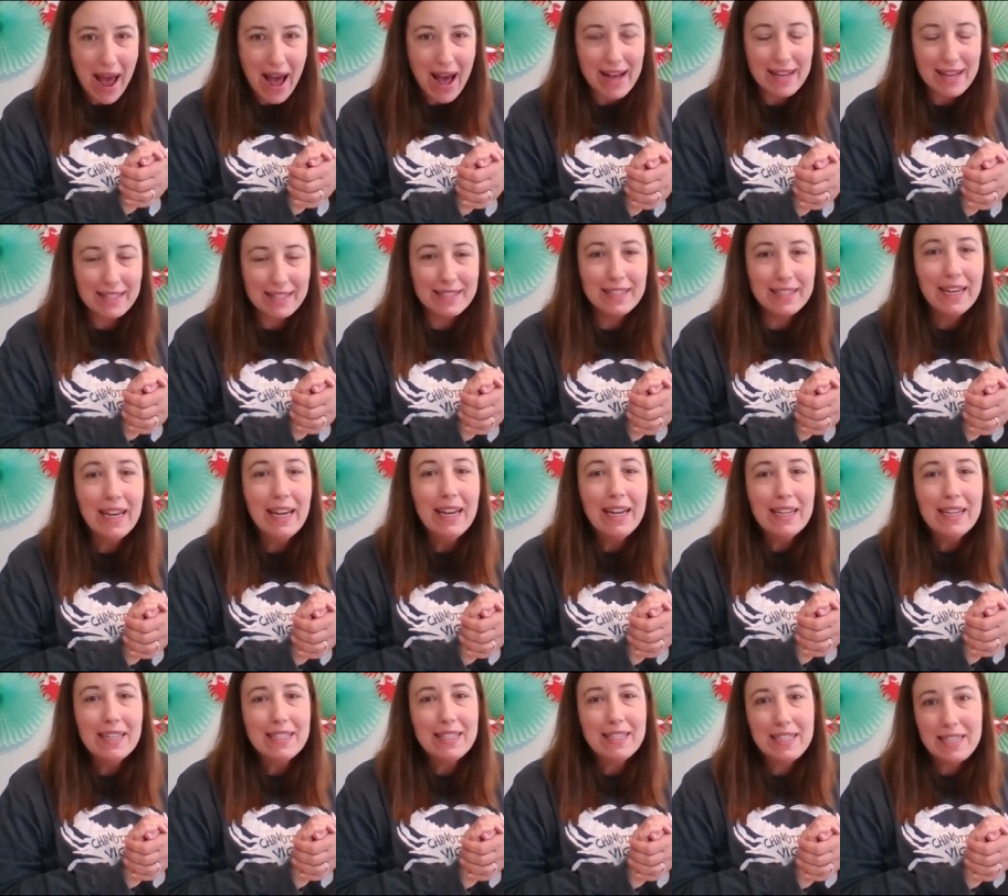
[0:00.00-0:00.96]
past
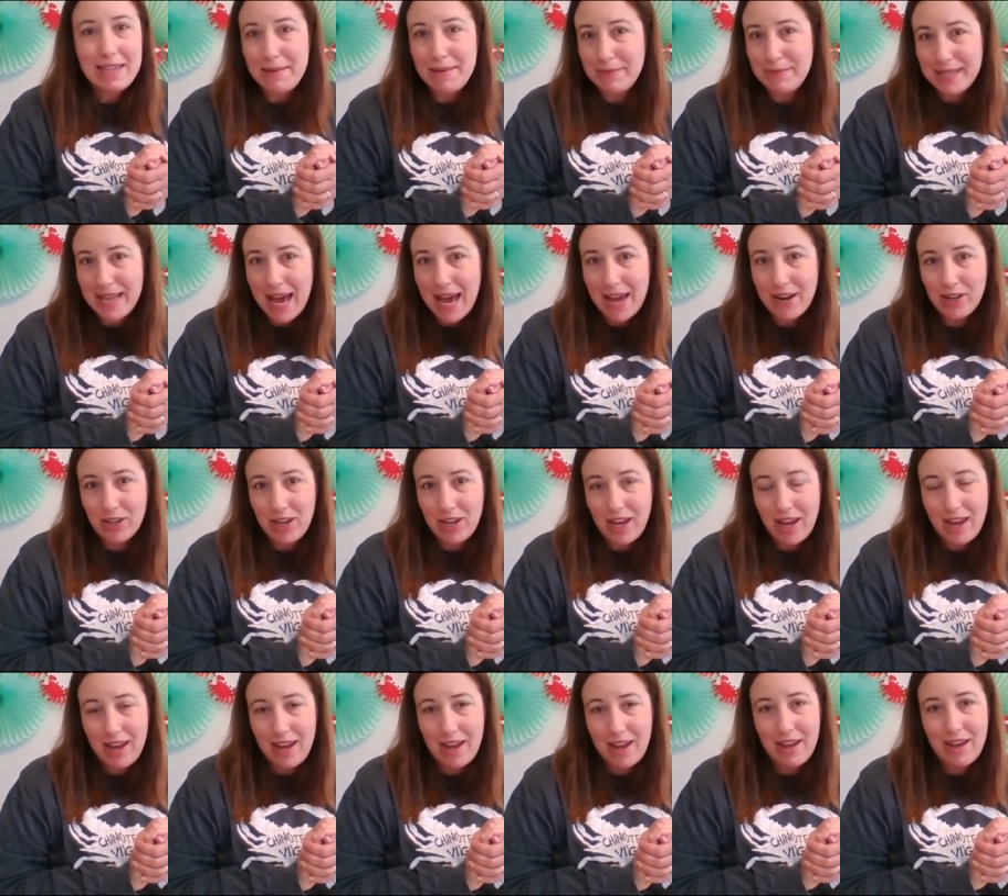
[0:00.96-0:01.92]
STEAM
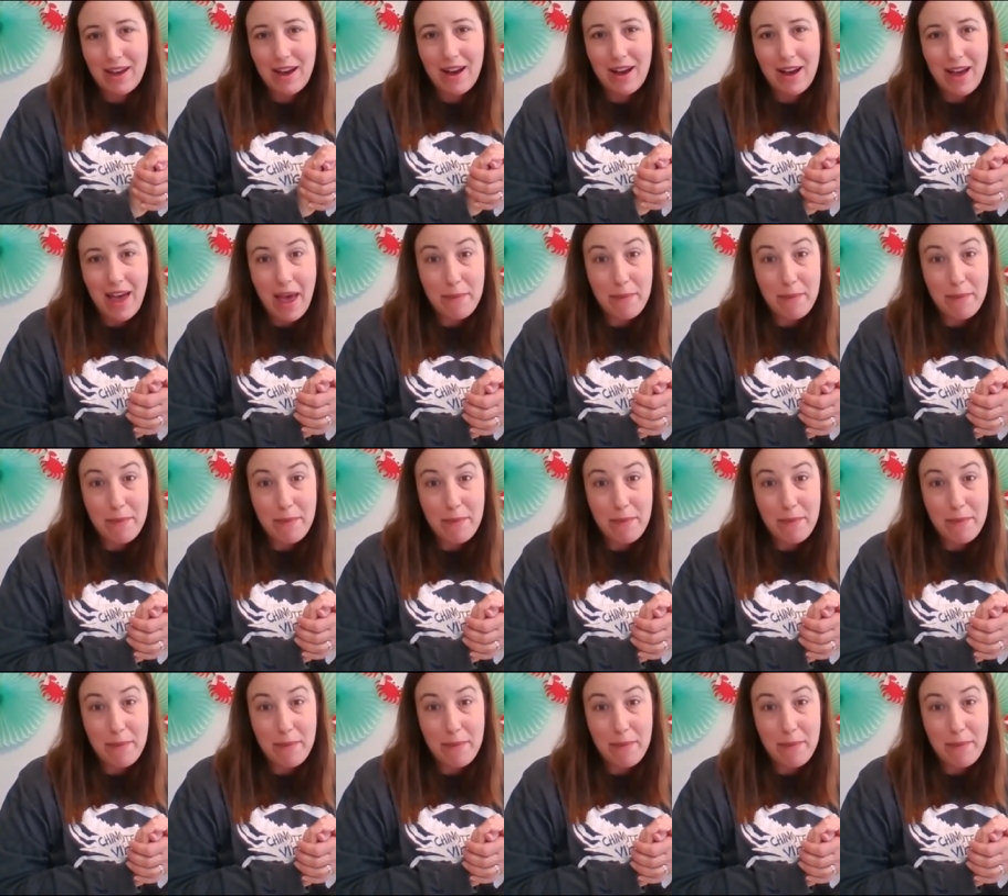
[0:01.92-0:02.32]
Saturday uh,